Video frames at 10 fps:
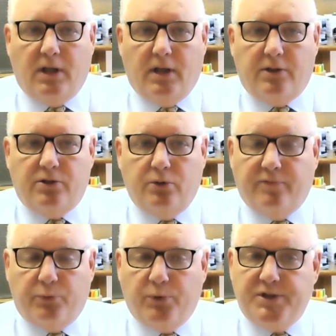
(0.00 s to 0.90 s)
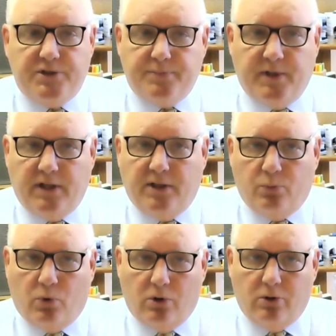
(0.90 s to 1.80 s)
two of the richest men in the
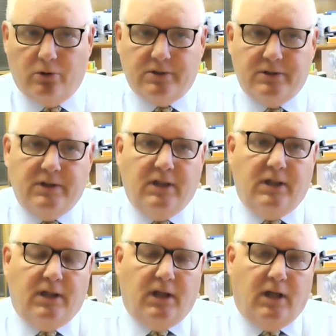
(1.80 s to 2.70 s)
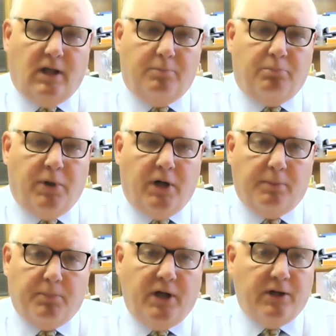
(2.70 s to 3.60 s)
world,
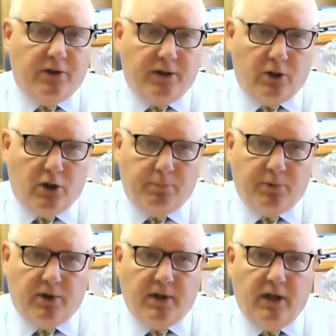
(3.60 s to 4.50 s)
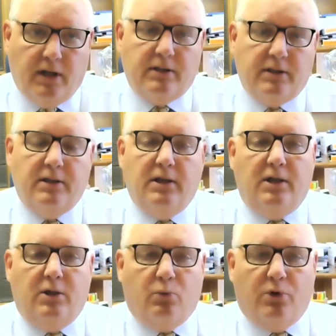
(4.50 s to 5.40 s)
Bunker and Herbert Hunt,
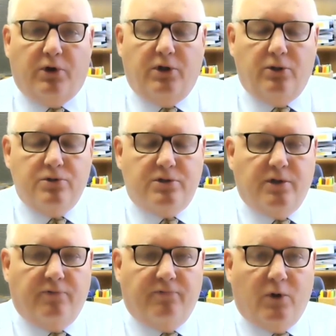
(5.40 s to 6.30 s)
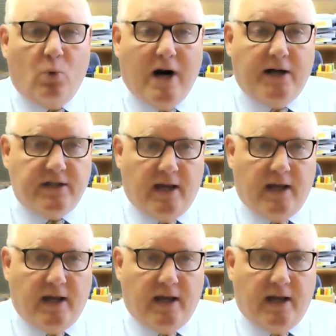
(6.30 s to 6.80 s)
were accused of wiretapping.